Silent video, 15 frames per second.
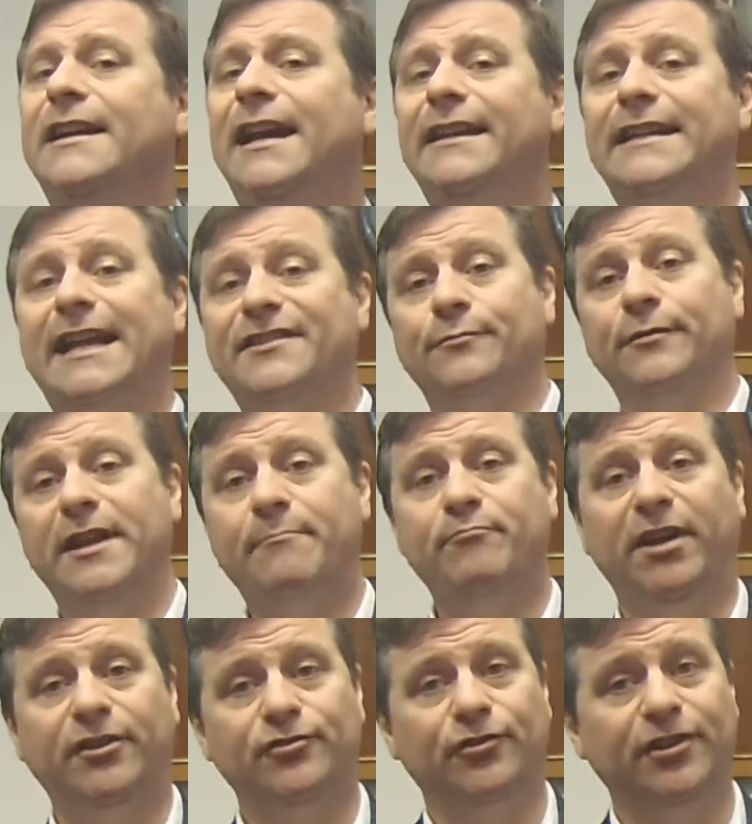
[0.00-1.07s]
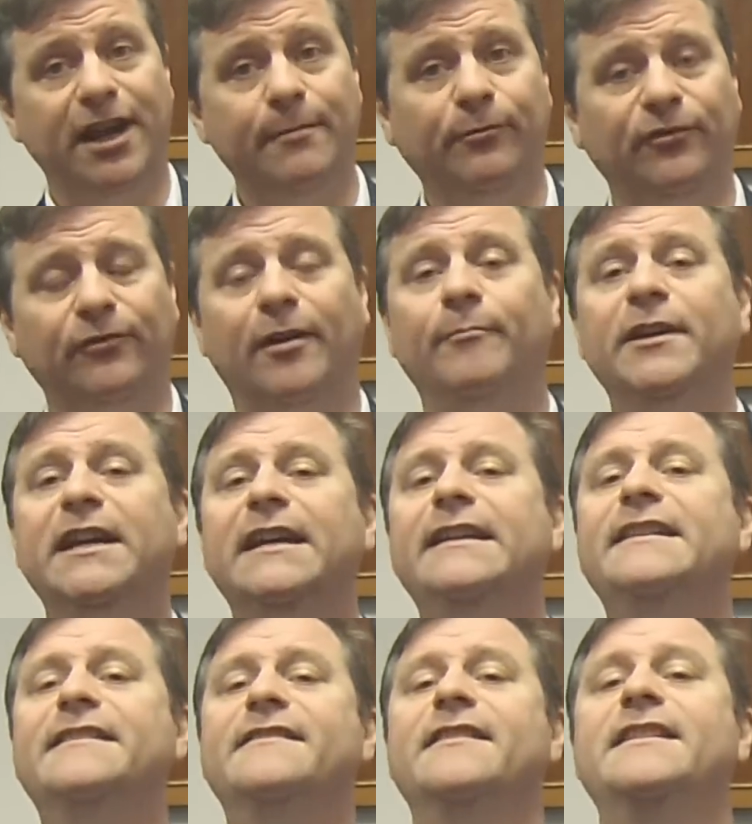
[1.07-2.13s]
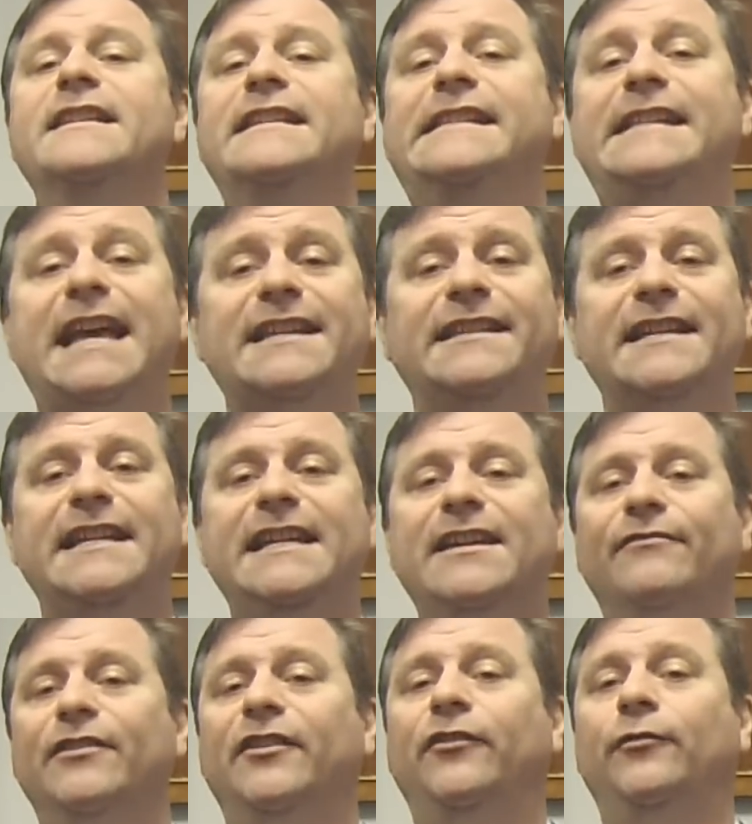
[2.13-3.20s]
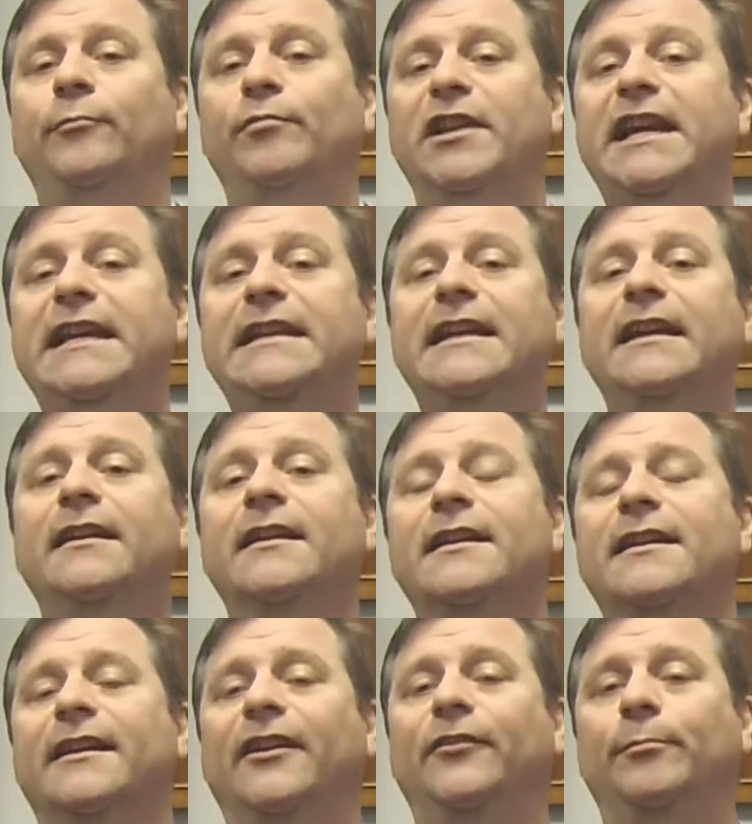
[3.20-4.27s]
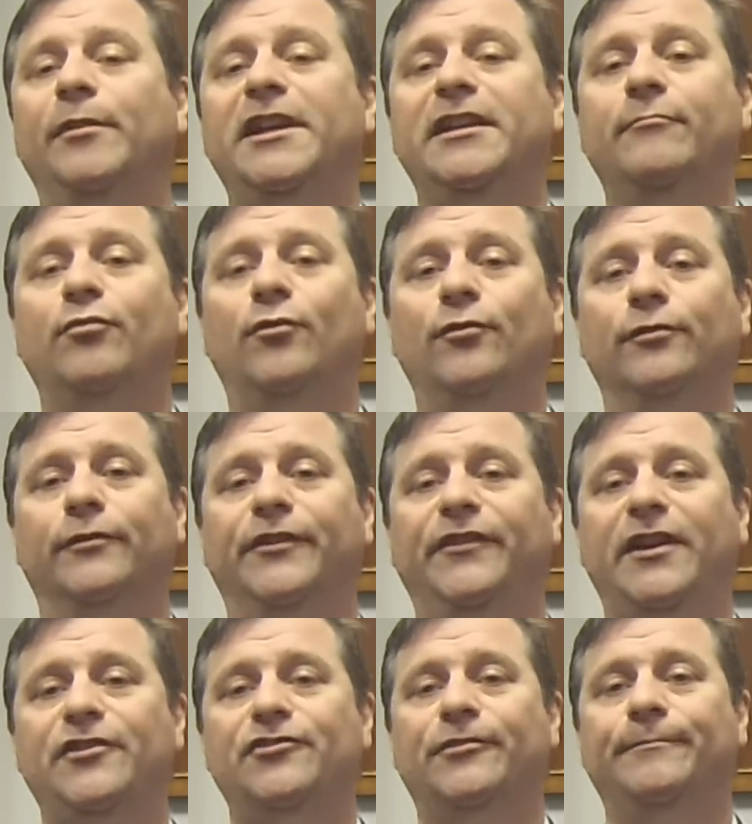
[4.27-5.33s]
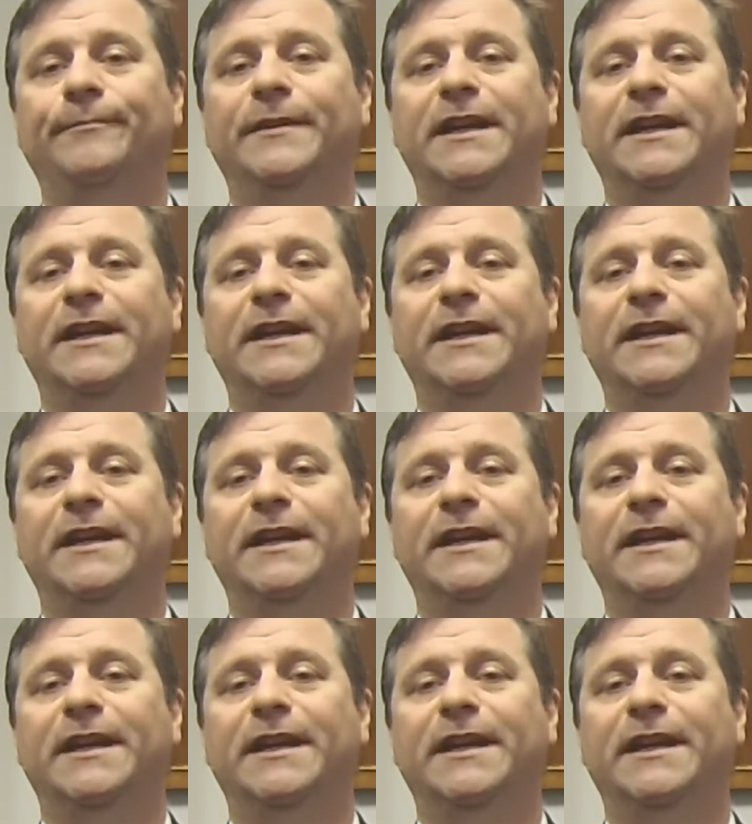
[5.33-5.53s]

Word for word: And that's where that picture comes from, is the necessity of explaining, explaining polarization.